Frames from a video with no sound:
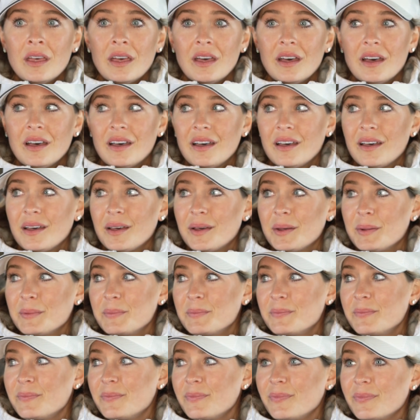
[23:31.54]

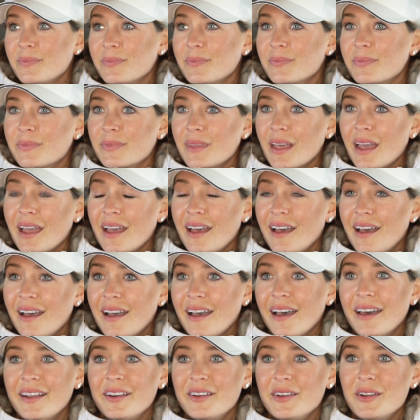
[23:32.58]

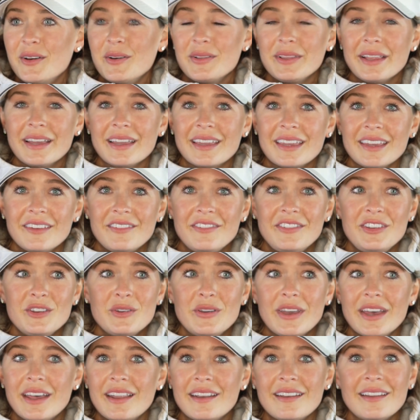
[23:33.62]
I don't know, like if you
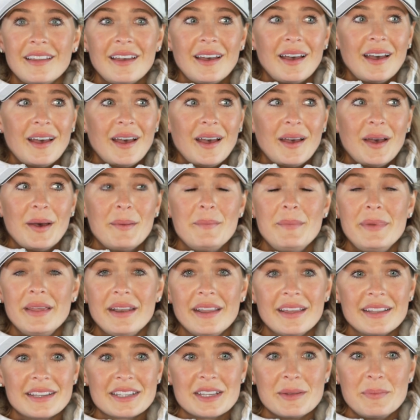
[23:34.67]
get a
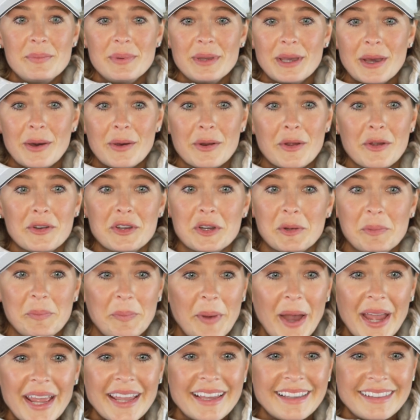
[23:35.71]
minute to be out on your
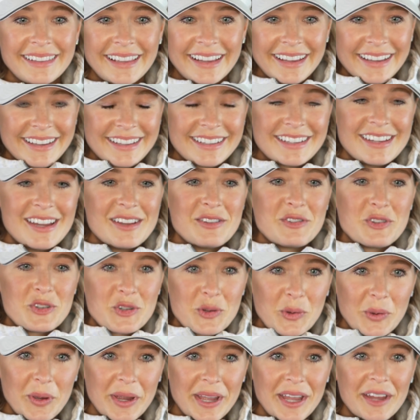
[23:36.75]
bike, like
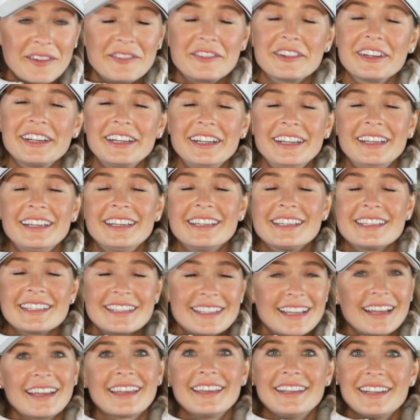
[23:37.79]
enjoy every
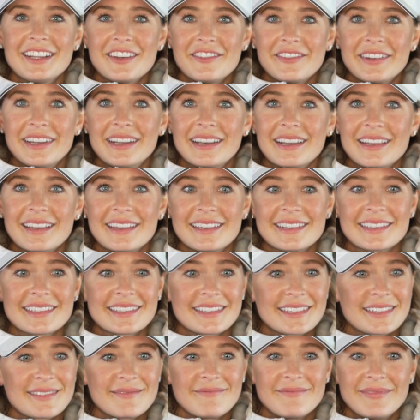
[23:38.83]
second of it, because
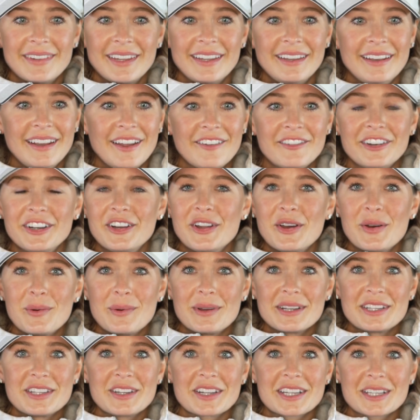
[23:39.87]
you never know
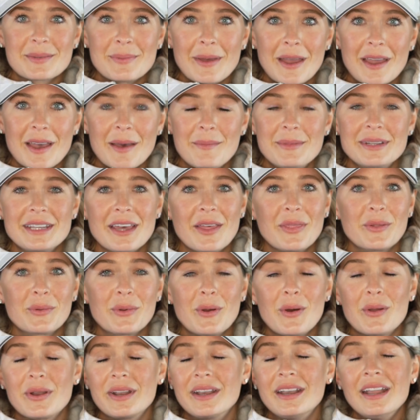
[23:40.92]
what to expect coming down the
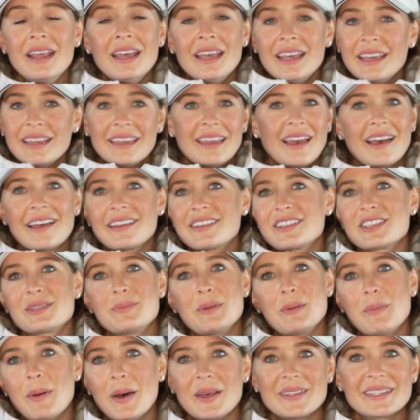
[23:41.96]
road. And just
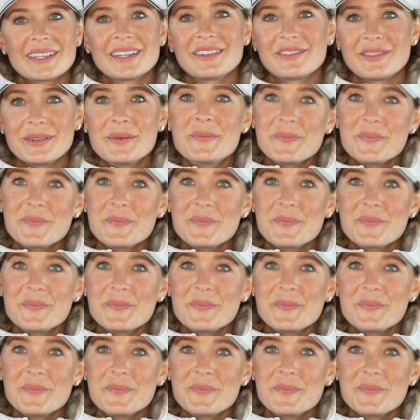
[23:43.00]
be positive.